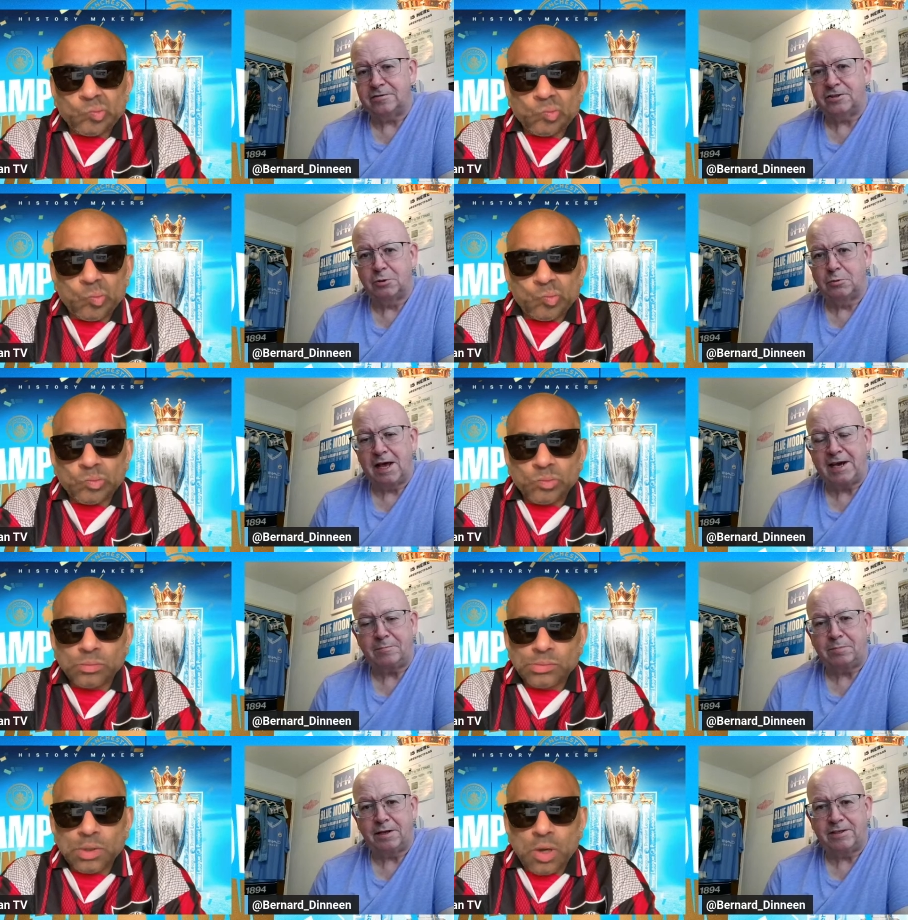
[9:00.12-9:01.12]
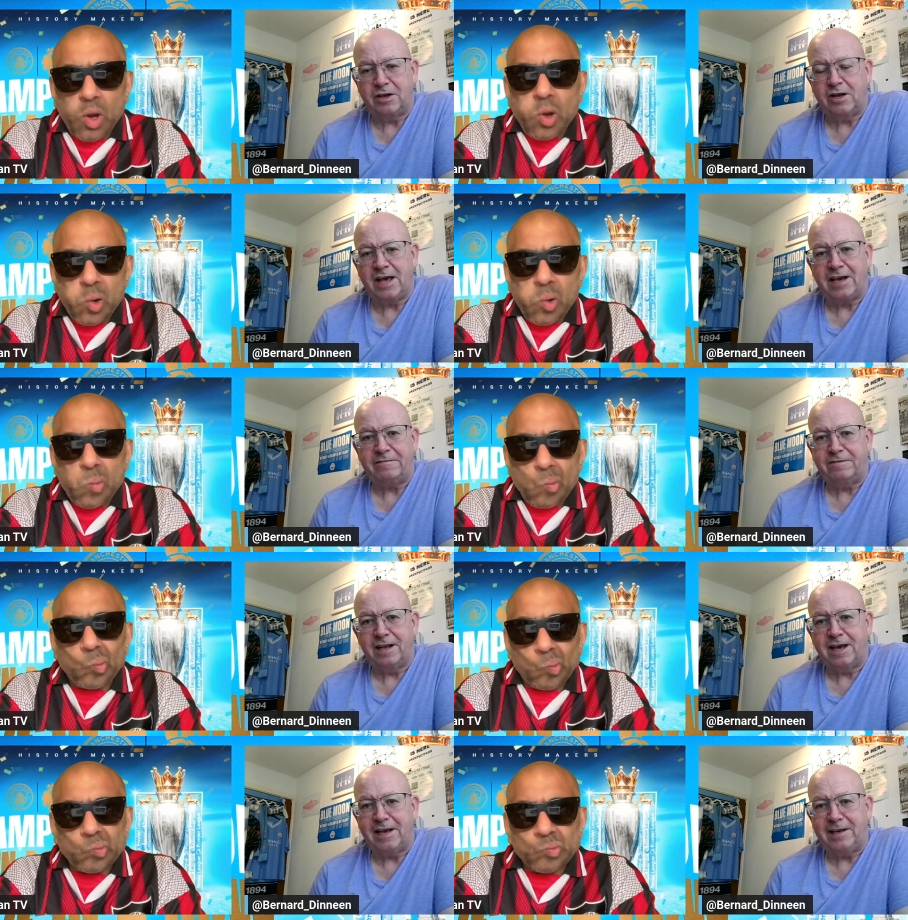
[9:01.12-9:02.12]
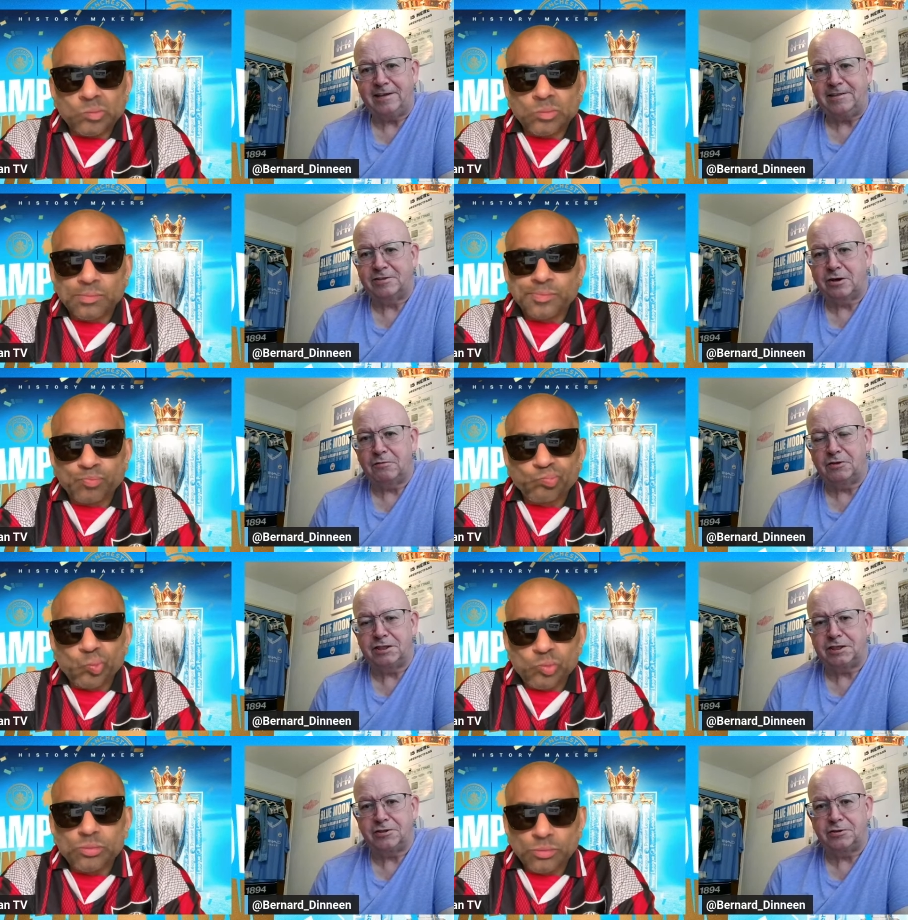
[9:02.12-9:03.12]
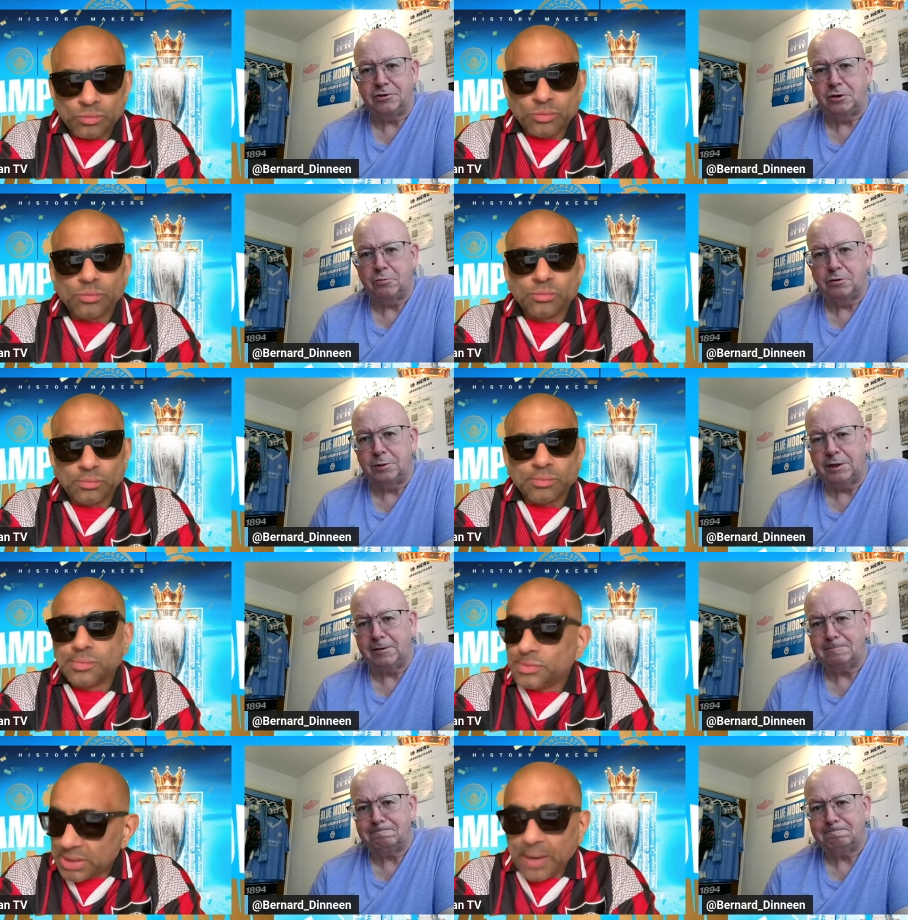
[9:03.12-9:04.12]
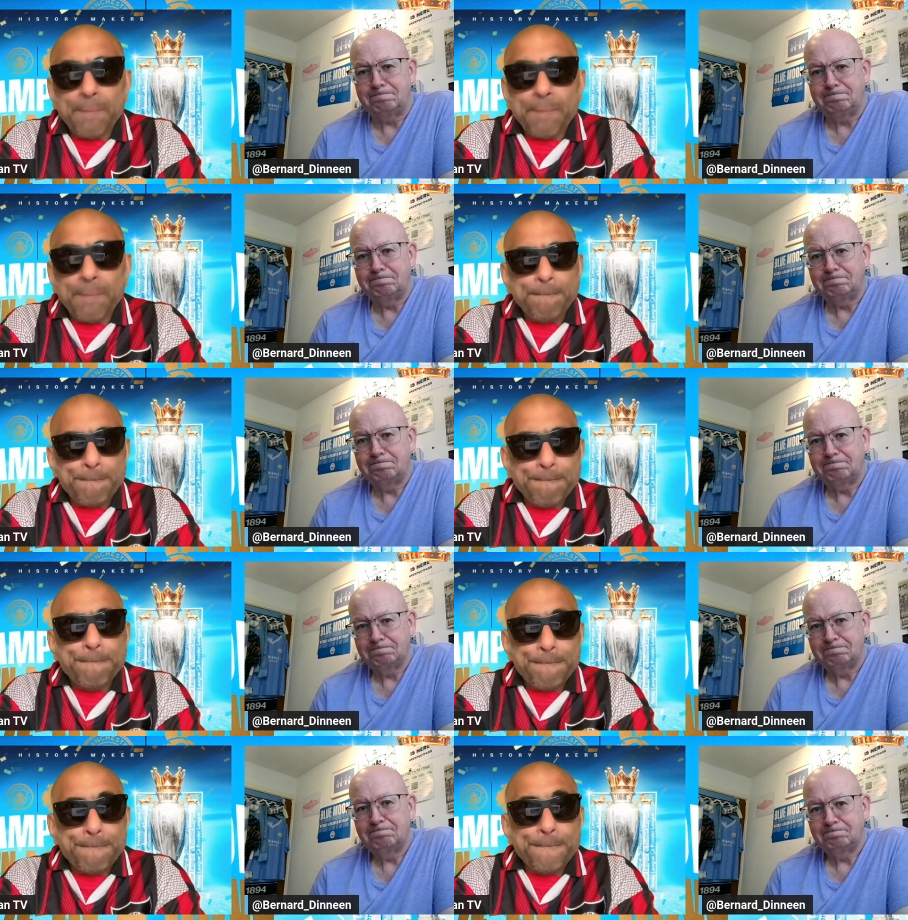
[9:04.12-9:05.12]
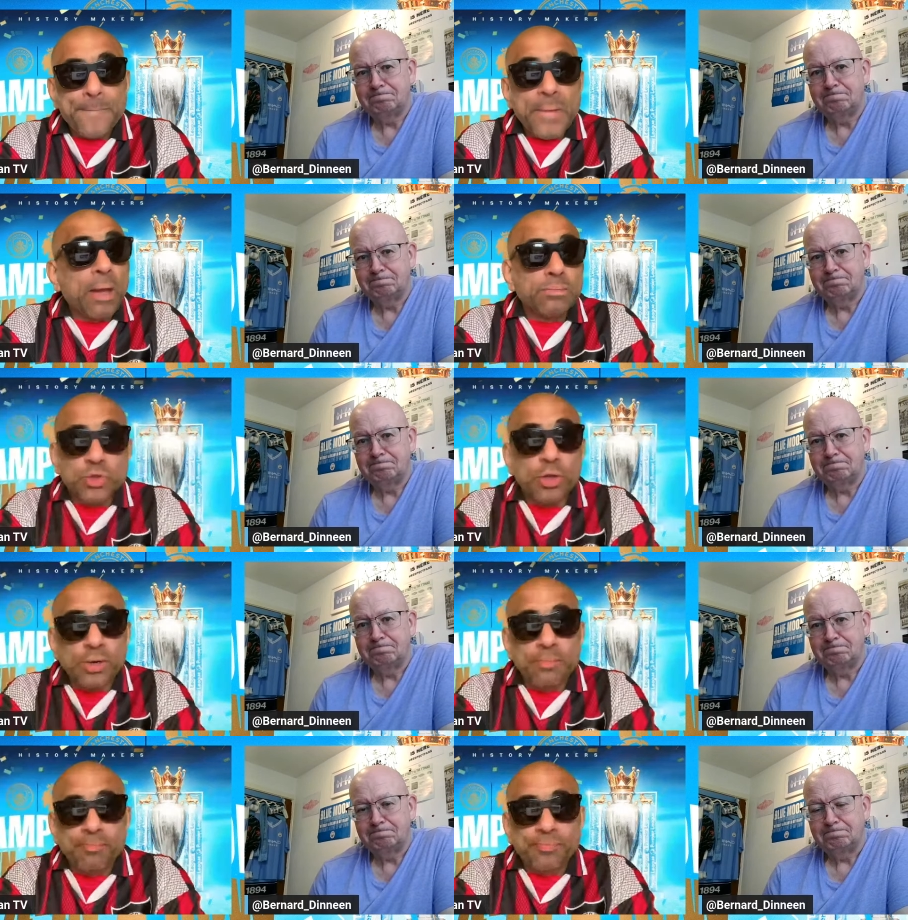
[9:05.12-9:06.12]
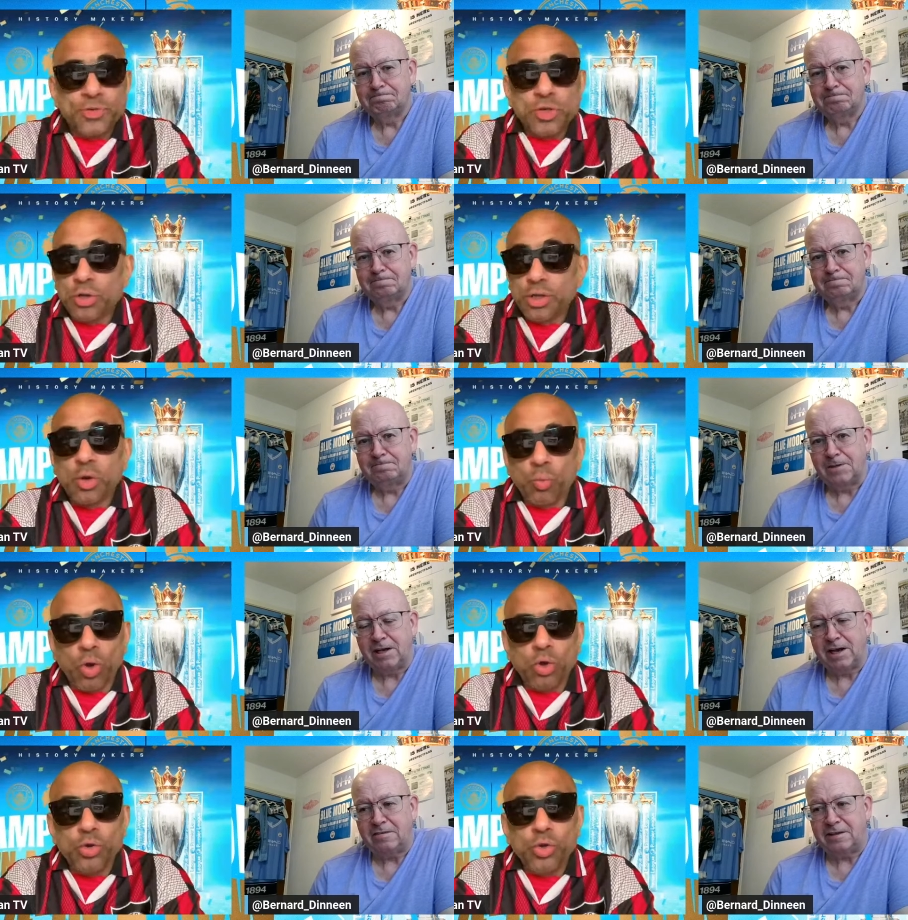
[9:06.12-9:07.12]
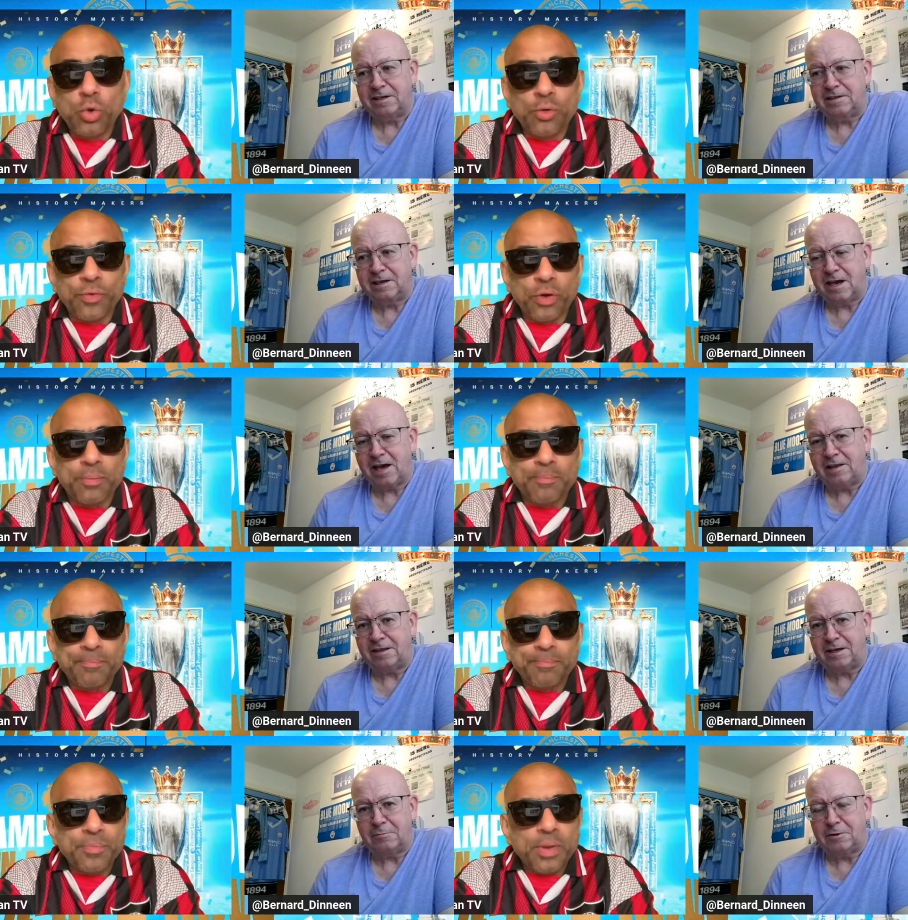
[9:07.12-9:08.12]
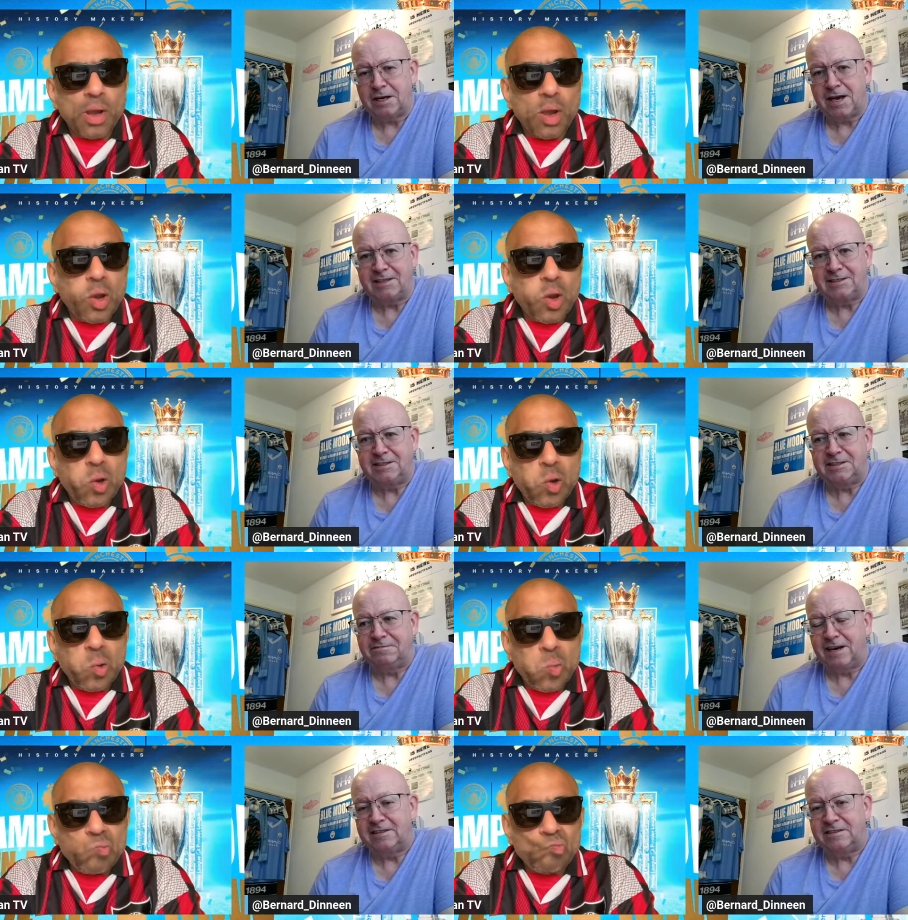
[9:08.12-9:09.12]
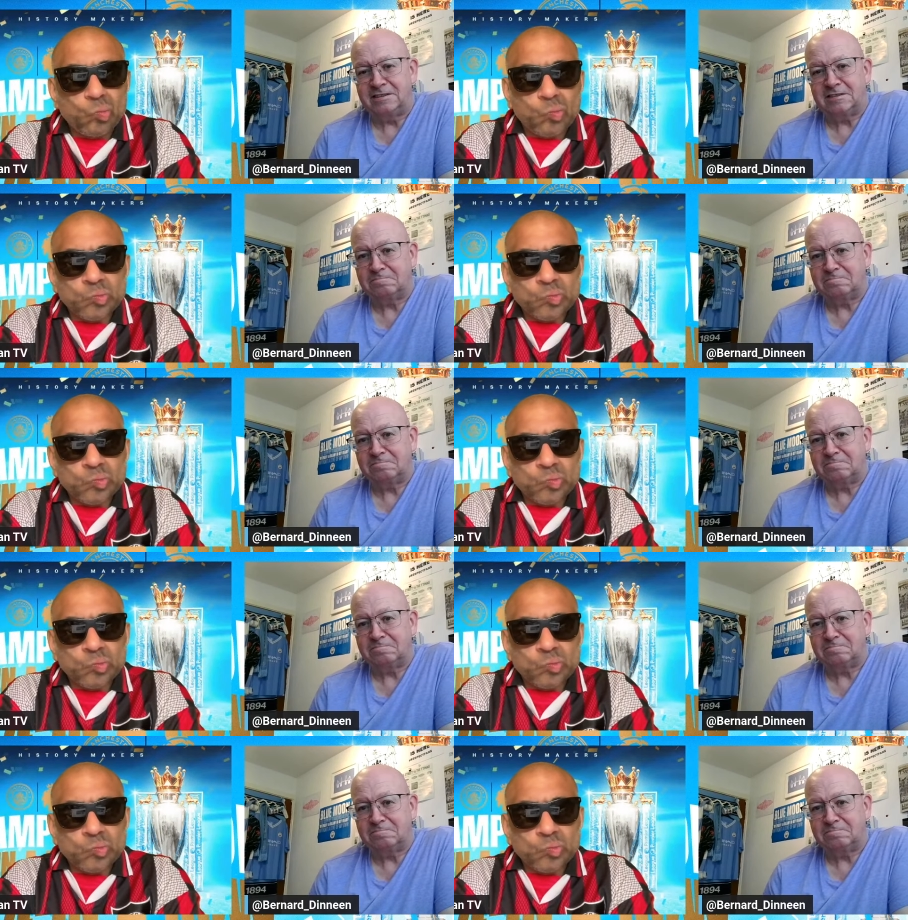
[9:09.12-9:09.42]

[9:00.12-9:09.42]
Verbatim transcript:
Speaker 1: too like, it's not like for like. It's Kovacic or Doku, isn't it?
Speaker 2: Yeah, yeah, totally agree. Totally agree. What
Speaker 1: were you going for? I think with United's defence,